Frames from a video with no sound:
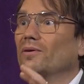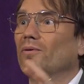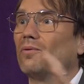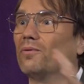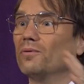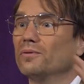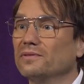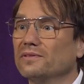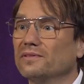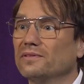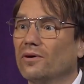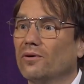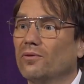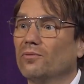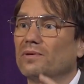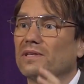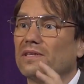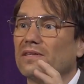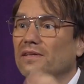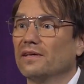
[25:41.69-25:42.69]
also
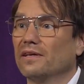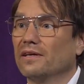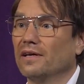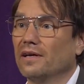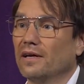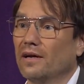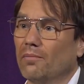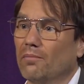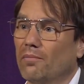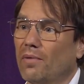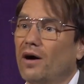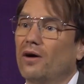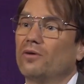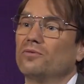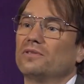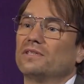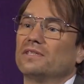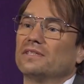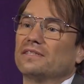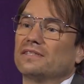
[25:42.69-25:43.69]
with the
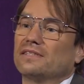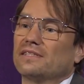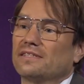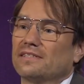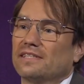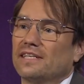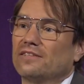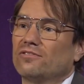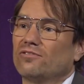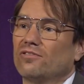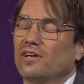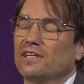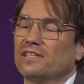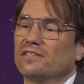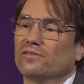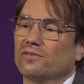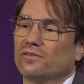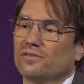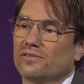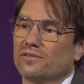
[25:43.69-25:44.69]
mountains, etc.,
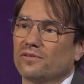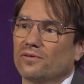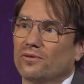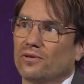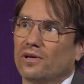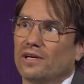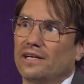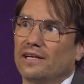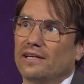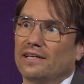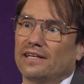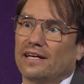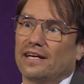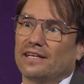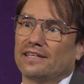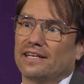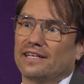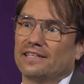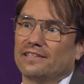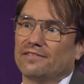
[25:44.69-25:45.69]
is also clearly
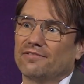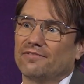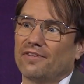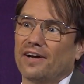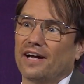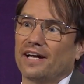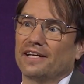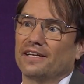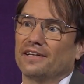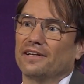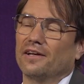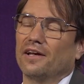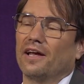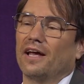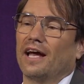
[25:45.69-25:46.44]
identifying,